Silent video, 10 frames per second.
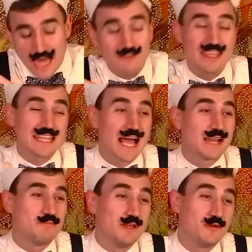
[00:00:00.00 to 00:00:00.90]
I don't think the
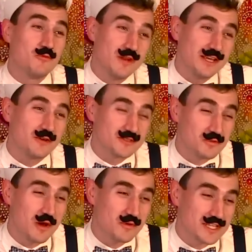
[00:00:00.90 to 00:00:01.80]
jalapeno really
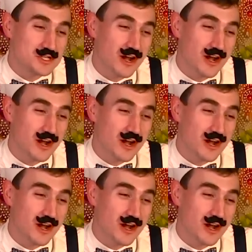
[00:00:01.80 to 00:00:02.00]
goes well with